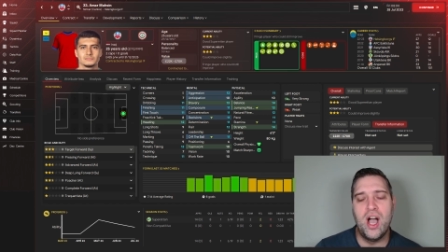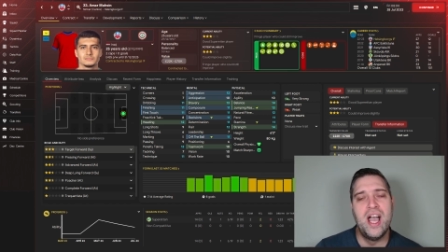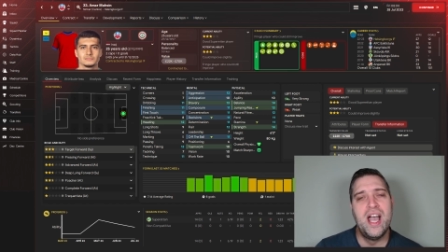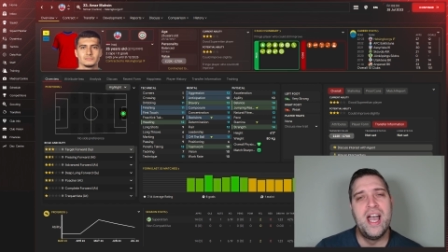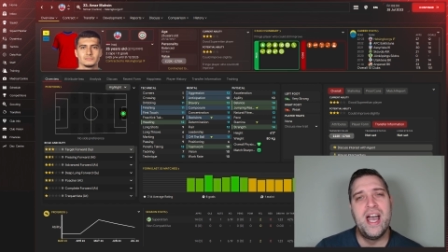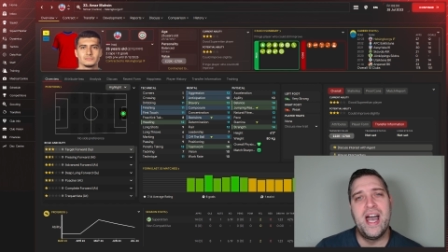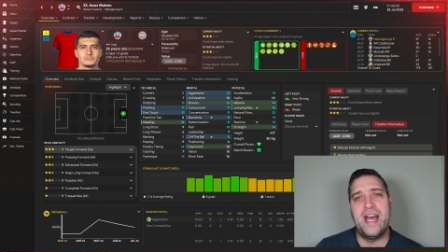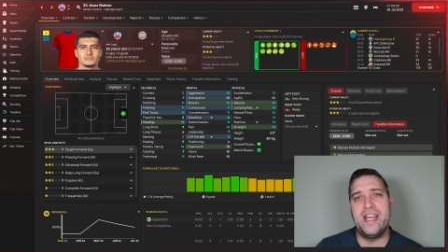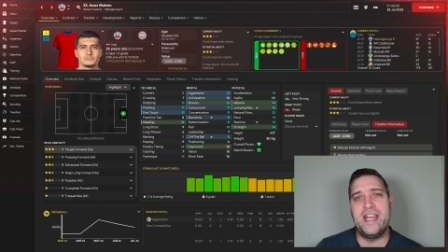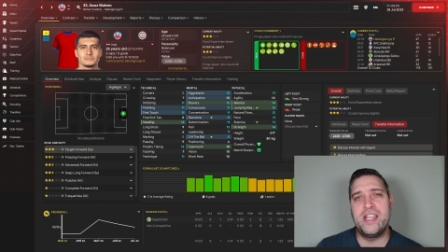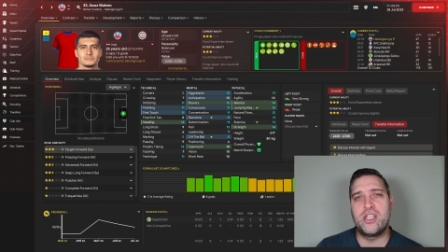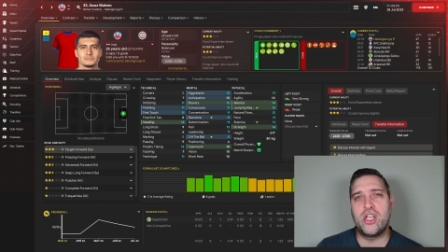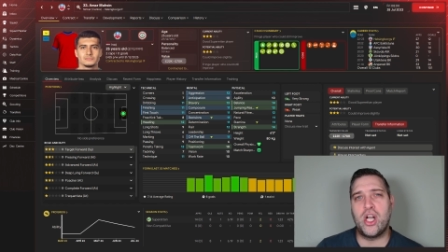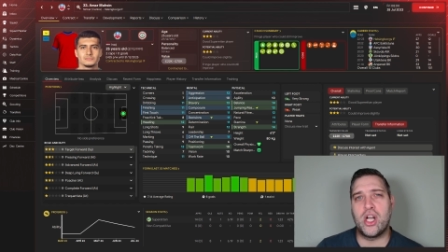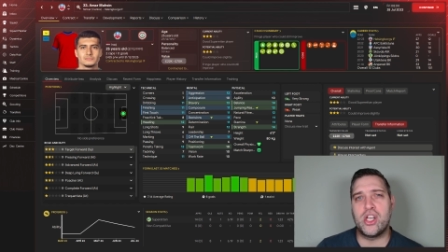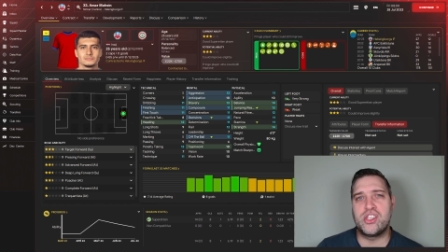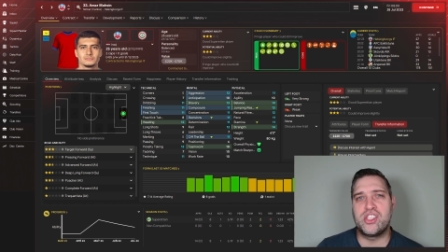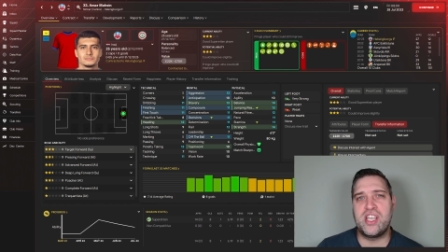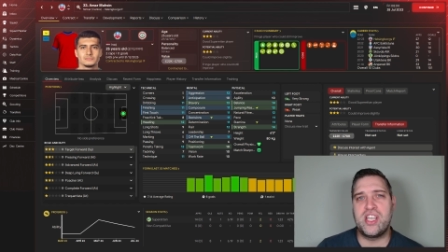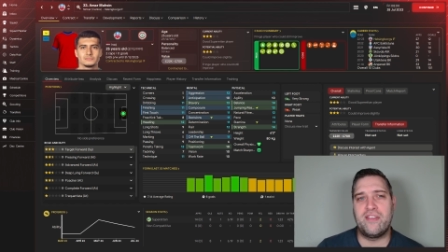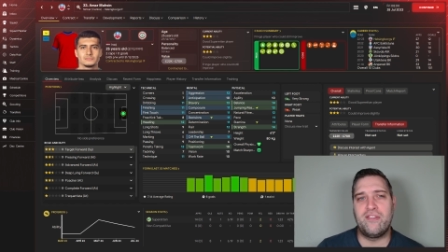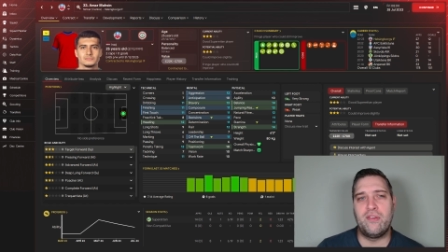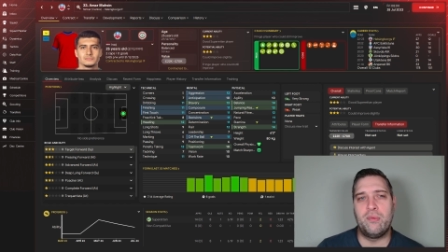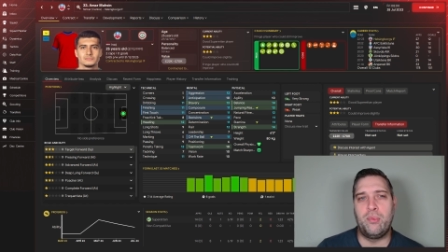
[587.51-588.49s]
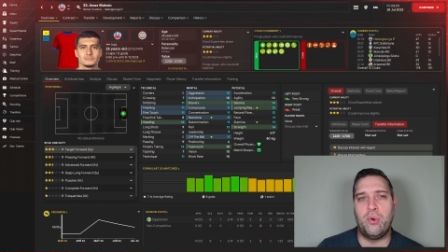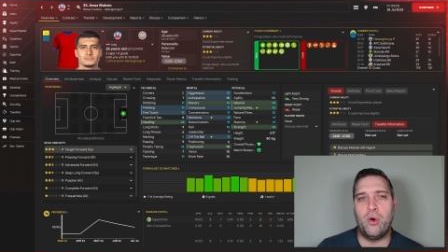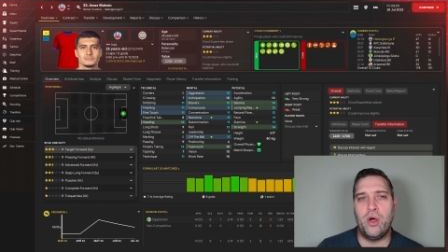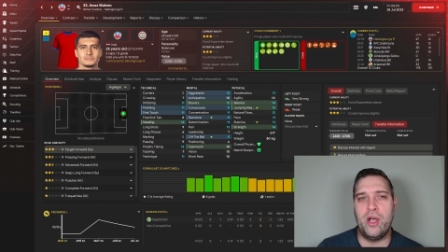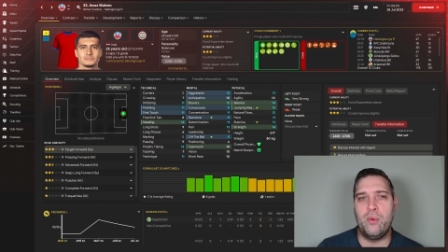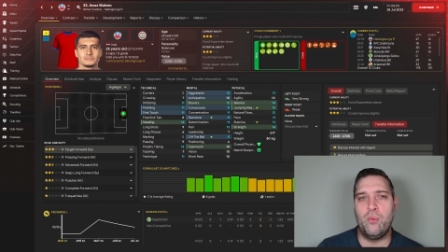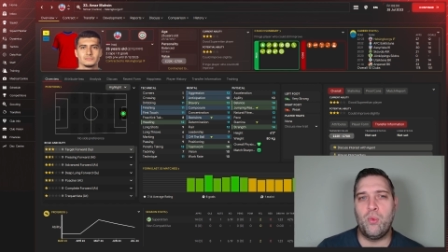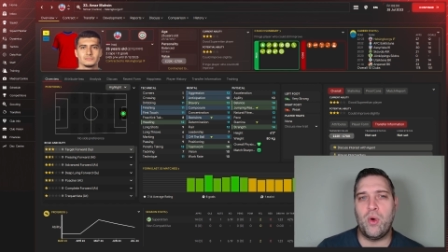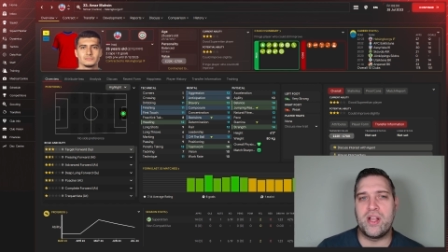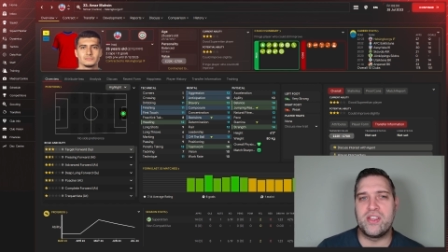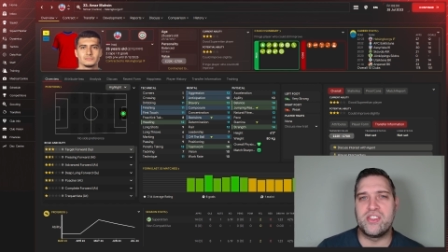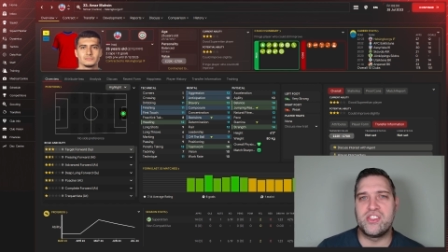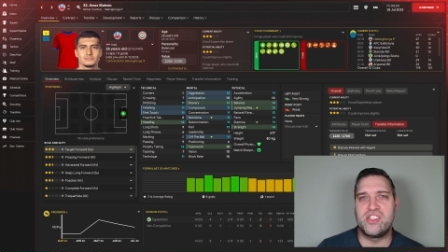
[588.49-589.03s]
And he's got a
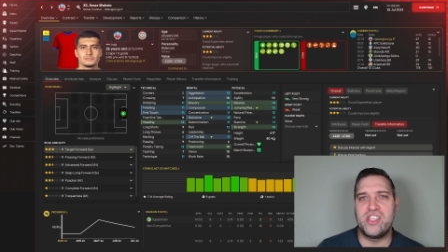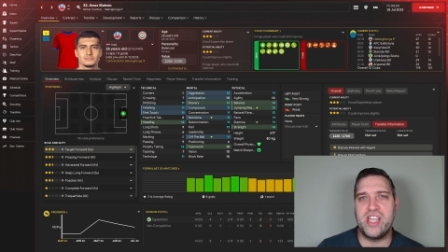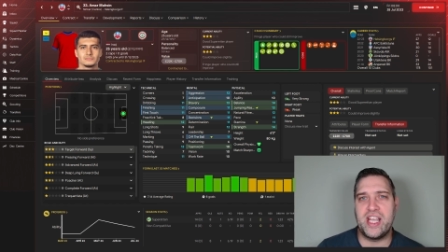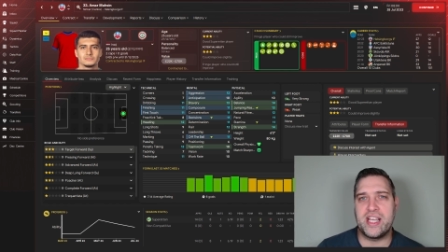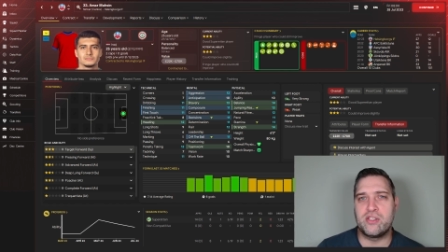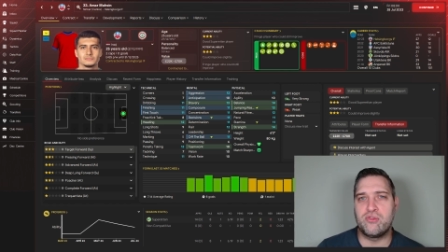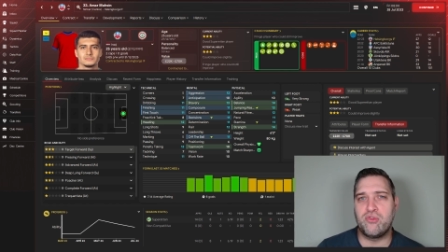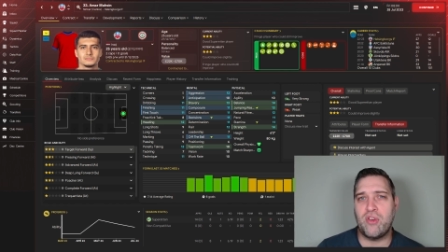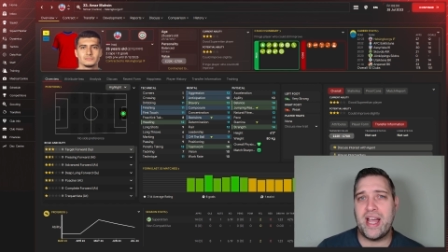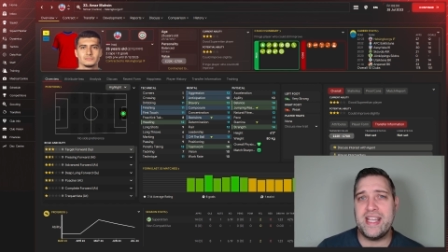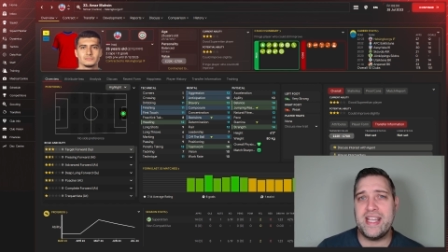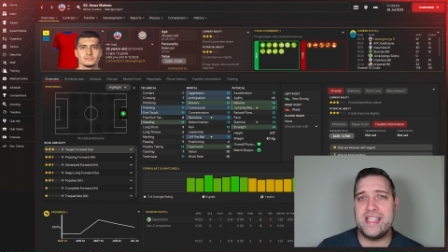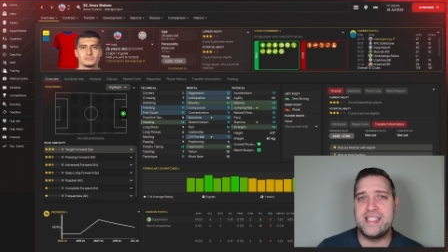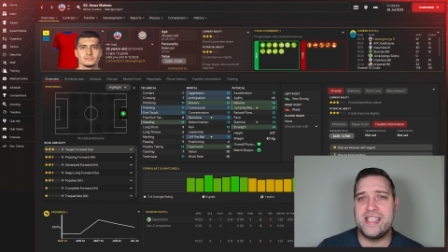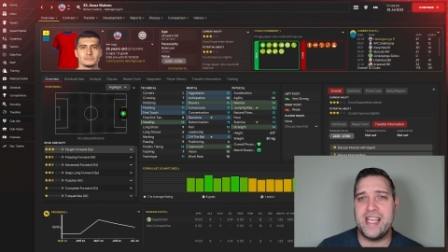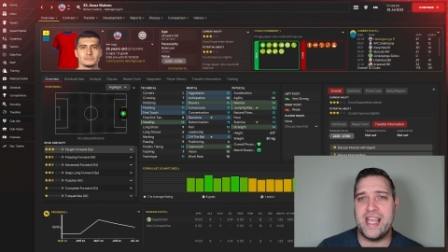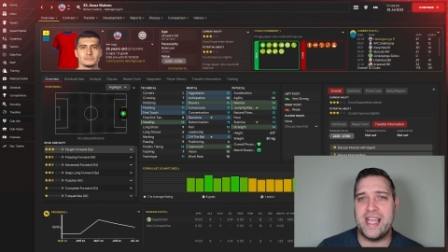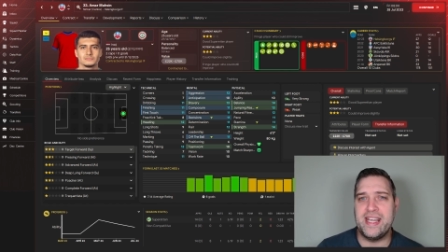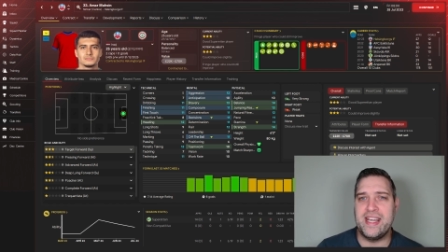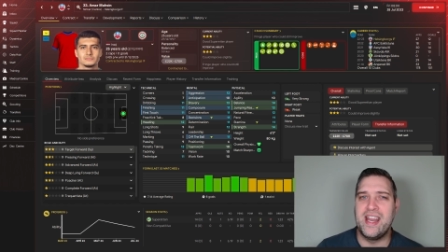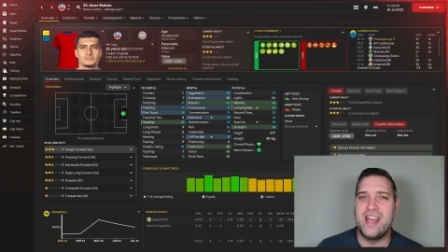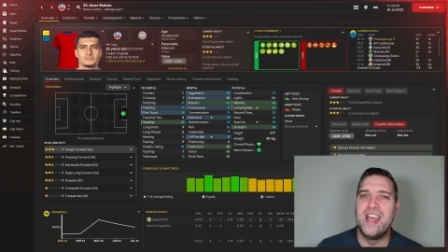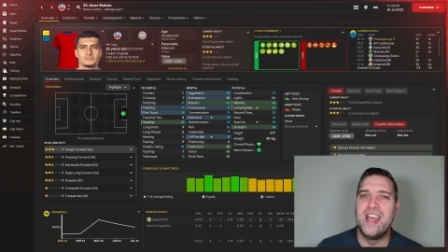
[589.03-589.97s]
7.16 rating.